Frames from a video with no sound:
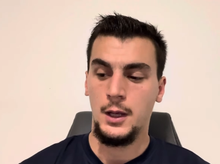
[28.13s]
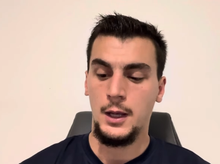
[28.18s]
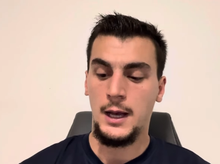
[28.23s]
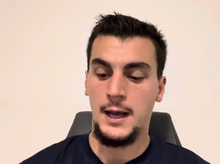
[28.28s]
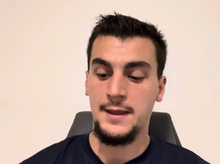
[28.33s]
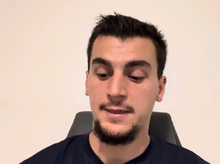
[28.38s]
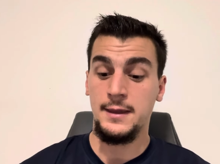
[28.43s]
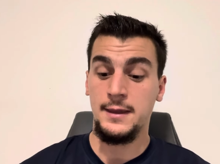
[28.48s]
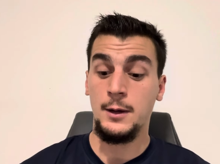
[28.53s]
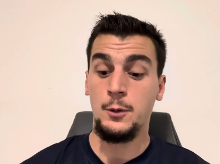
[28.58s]

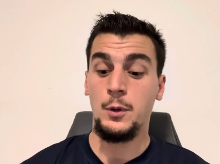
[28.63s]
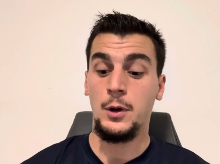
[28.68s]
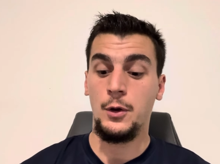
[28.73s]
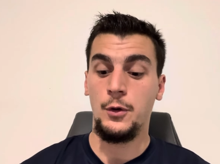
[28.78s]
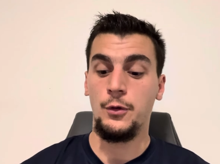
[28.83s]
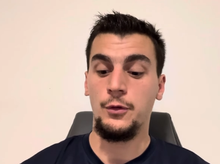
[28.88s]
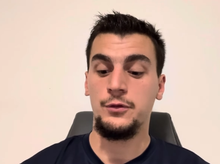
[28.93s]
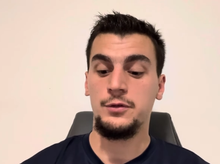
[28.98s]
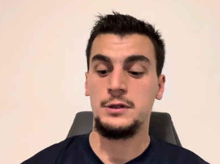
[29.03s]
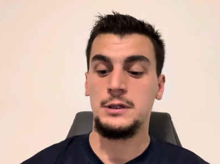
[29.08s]
I think what
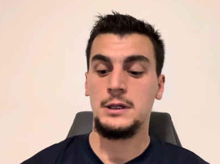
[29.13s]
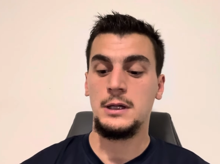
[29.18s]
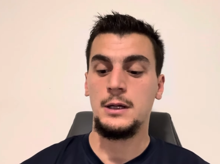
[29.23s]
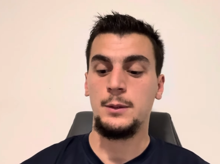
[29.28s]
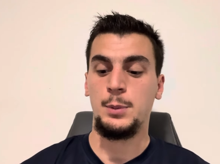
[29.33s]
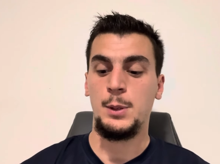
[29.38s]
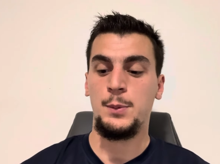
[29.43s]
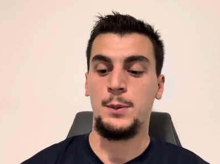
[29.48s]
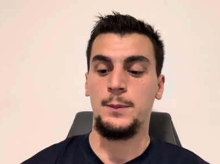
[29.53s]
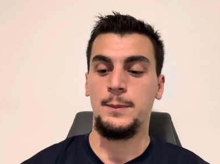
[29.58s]
holds a lot
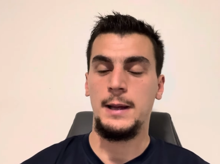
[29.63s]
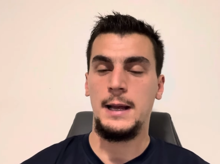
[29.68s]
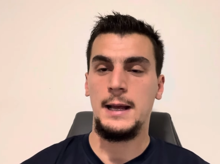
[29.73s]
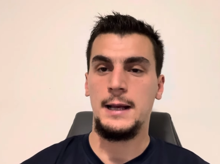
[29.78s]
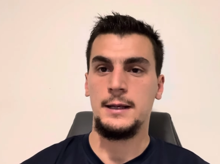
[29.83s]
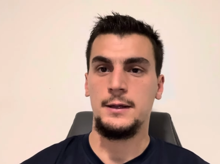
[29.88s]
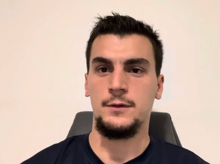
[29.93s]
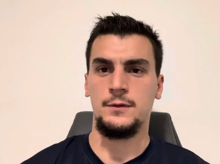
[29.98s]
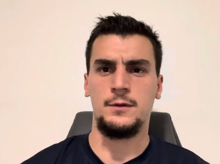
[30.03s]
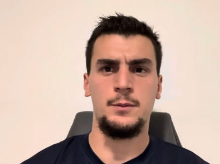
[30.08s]
of people
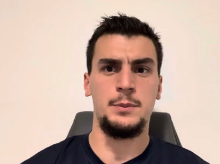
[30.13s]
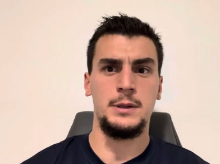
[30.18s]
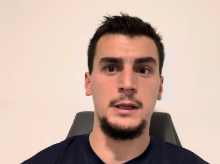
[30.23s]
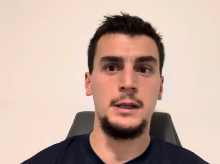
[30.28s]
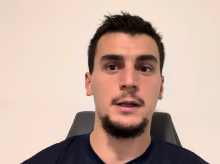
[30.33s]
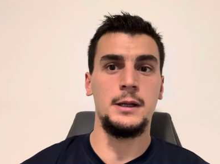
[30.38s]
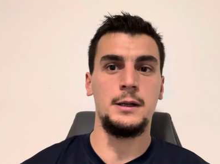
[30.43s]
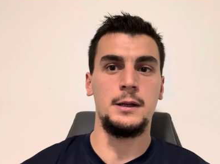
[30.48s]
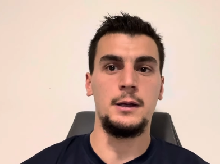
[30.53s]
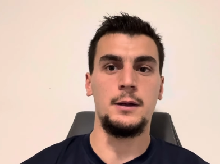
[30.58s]
back is the
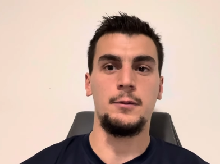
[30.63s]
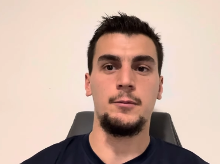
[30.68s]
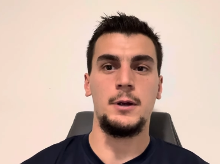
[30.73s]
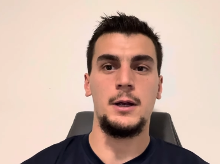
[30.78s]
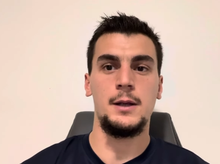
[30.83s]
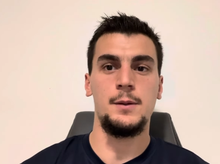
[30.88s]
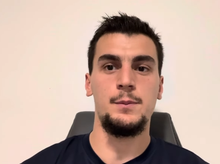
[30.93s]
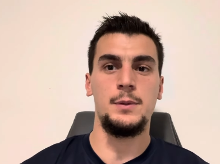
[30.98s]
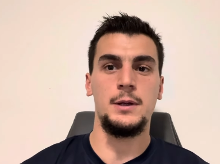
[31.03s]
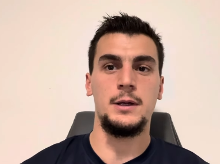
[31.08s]
beginning,
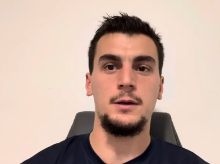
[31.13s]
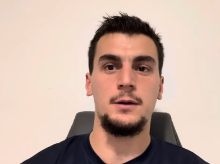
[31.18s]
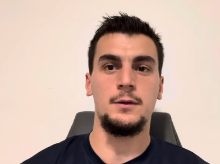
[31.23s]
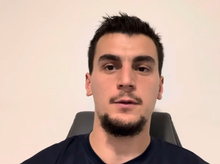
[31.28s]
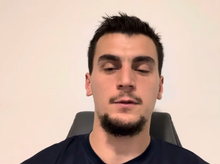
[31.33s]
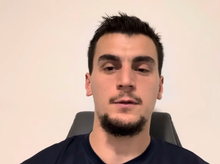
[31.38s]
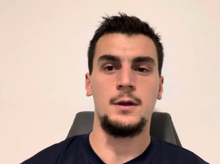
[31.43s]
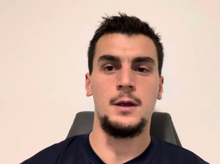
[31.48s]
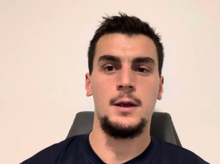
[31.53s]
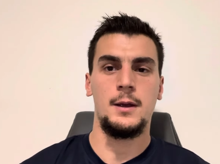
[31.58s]
right?
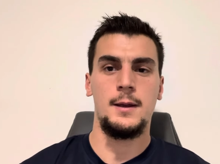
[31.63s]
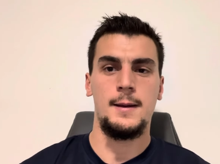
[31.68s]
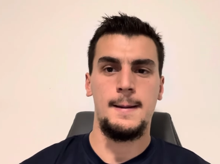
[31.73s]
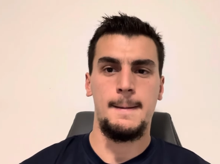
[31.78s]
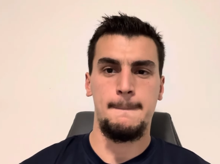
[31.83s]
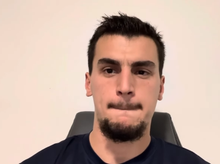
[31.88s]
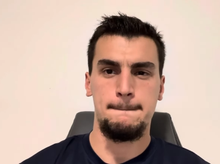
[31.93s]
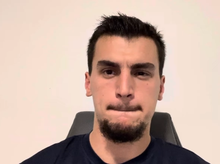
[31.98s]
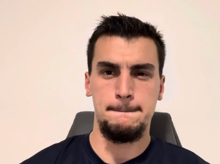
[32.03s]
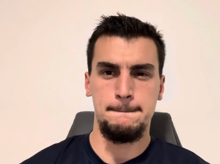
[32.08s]
Because
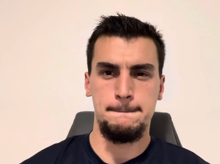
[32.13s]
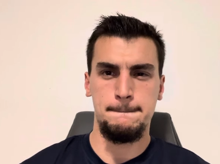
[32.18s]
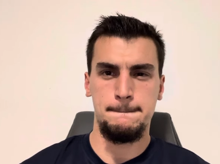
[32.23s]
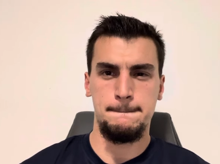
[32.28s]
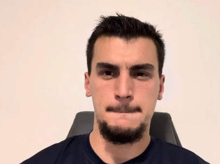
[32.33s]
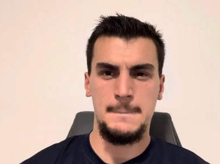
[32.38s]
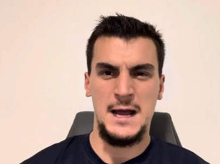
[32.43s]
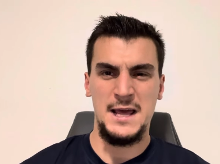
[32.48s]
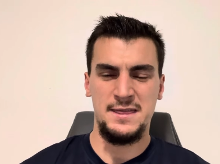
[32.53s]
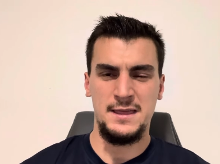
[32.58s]

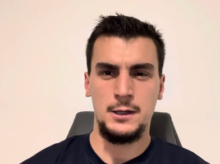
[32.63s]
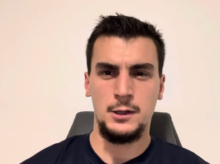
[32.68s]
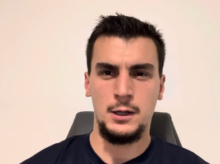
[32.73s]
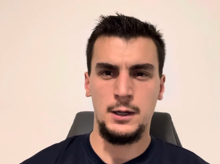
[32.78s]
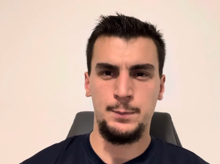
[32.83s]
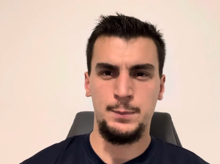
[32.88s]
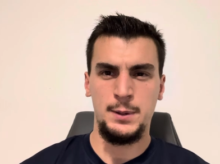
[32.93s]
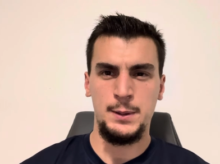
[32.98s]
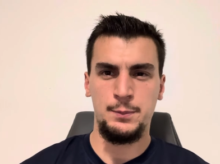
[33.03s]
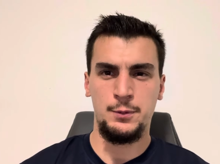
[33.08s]
I think a
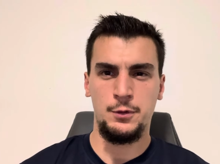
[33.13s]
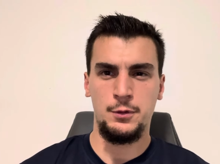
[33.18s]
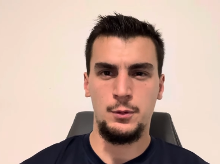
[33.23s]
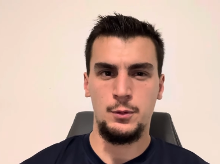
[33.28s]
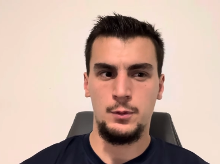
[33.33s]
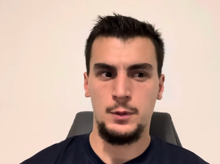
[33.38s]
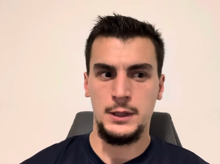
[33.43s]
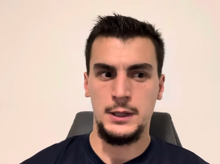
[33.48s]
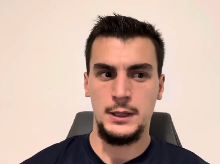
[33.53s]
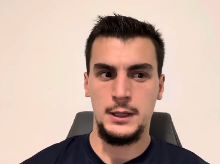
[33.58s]
lot of
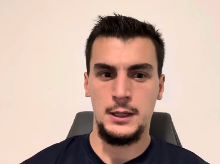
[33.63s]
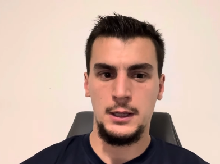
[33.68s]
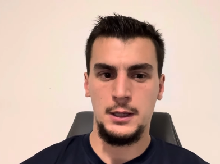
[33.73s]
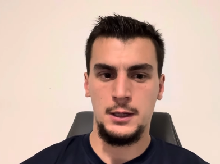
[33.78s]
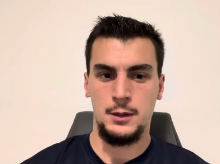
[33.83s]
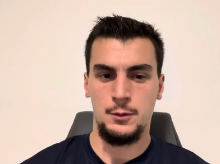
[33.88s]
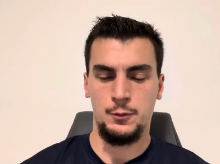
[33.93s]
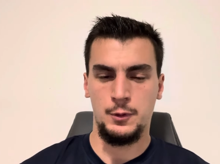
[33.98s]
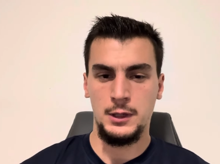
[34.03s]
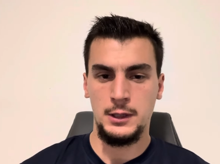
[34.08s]
people, when
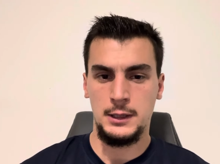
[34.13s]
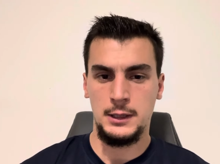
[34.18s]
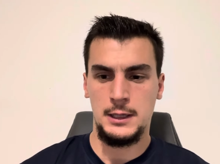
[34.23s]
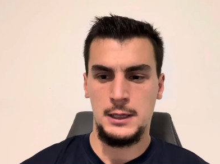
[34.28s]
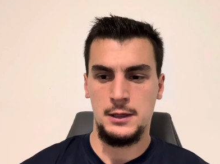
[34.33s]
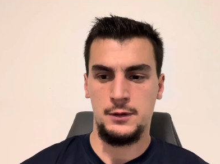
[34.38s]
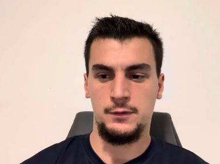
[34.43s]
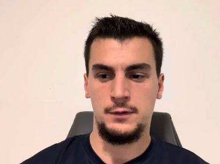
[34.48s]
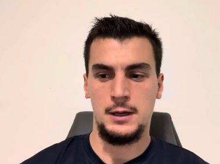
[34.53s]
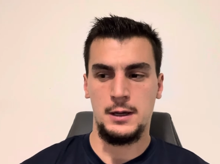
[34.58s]
they
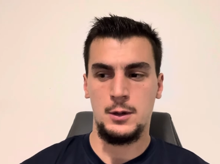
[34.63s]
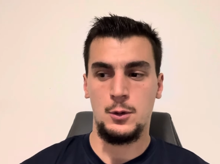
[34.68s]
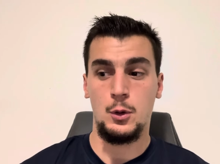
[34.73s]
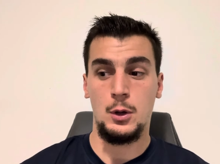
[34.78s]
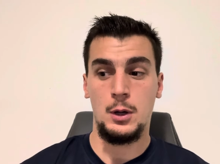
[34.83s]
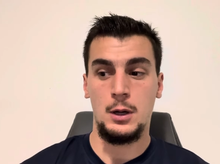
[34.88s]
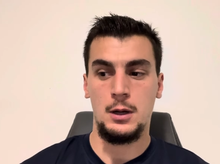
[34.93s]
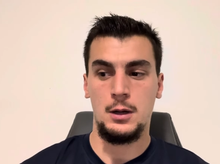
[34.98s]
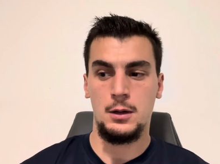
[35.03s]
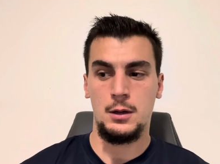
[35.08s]
realize like
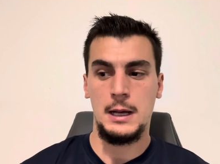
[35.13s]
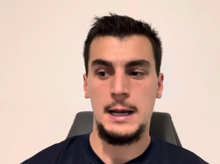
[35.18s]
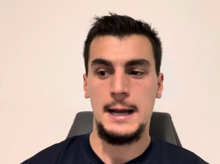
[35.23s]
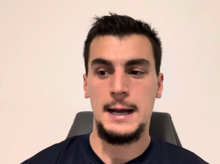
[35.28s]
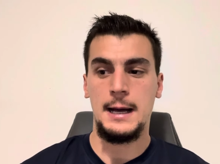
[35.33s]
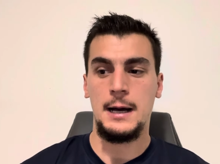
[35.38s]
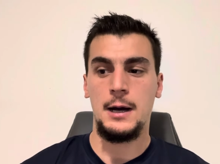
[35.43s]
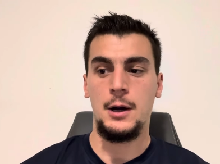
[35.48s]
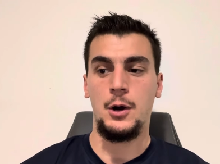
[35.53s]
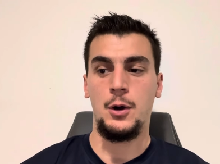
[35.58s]

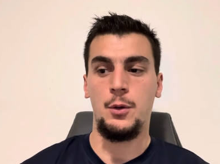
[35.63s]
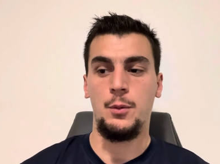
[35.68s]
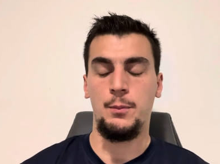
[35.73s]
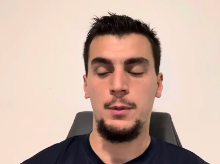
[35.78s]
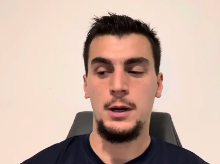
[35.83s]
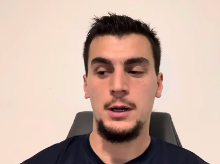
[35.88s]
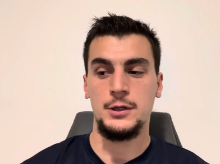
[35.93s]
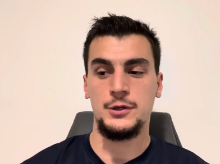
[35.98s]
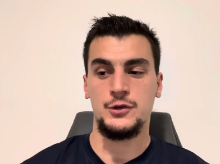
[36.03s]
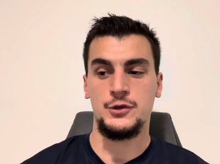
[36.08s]
how
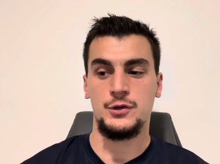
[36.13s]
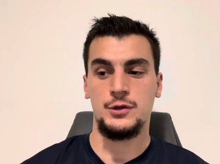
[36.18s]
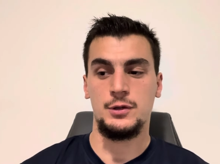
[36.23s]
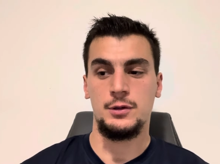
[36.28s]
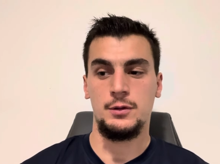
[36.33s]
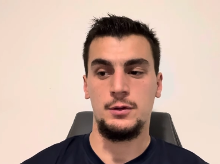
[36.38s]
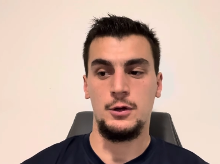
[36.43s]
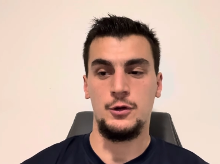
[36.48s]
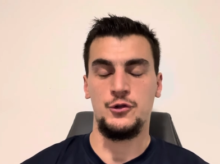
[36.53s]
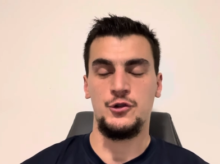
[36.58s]
much
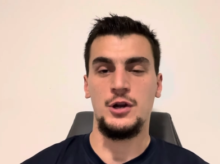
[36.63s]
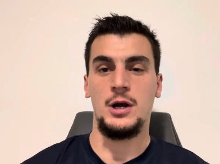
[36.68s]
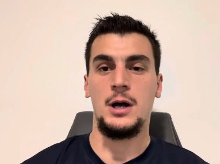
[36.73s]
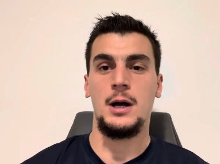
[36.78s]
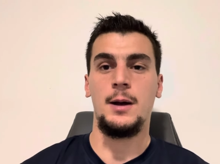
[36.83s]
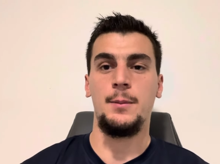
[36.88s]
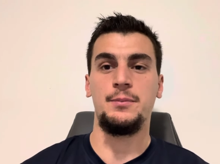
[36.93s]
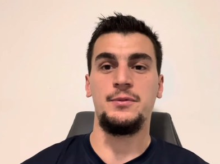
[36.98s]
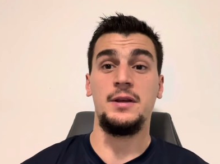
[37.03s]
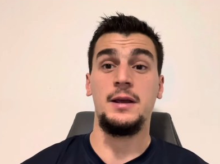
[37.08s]
their
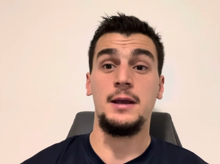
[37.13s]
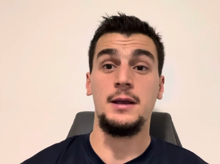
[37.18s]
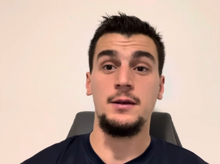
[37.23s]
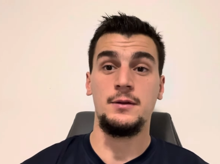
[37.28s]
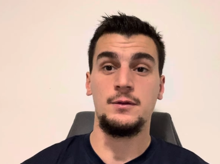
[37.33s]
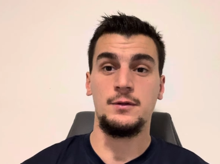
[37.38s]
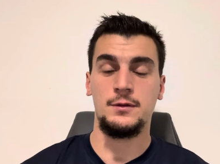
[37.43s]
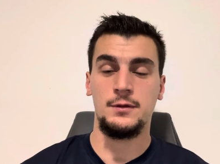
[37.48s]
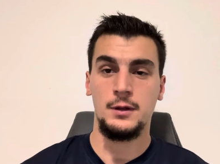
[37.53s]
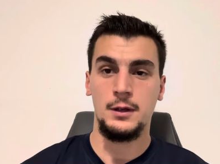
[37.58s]
job
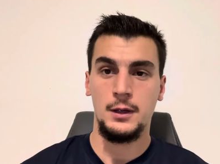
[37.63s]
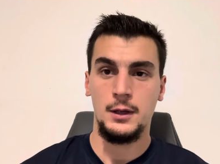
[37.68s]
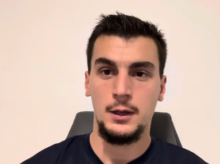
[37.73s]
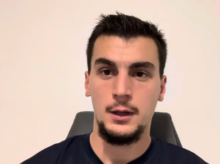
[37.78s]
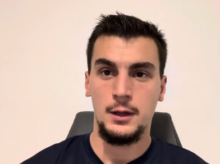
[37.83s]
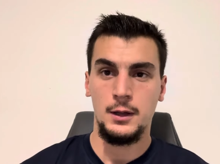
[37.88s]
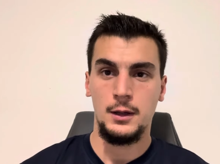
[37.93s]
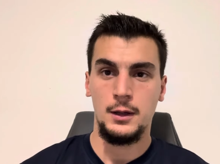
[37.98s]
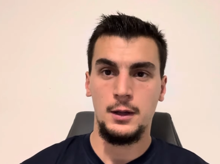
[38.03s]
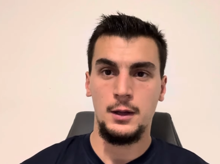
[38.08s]
takes
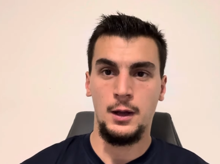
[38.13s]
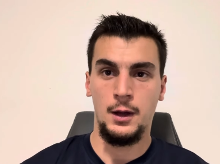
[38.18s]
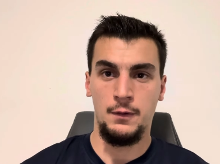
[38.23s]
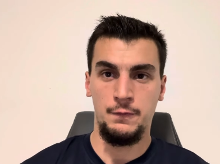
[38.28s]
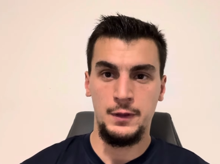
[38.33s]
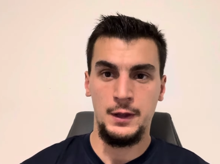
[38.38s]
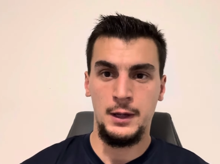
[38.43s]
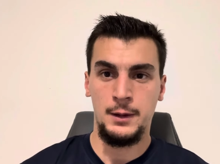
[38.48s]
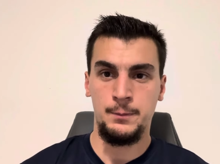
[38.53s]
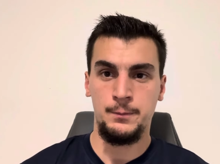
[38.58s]

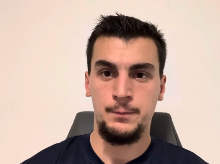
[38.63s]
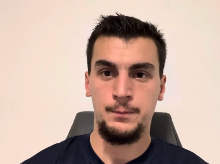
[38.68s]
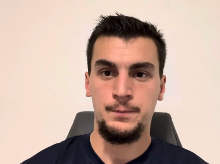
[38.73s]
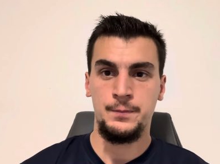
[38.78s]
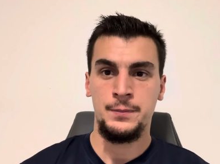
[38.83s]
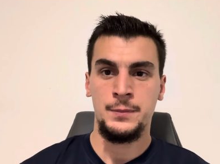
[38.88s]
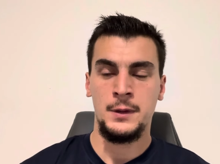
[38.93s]
of them,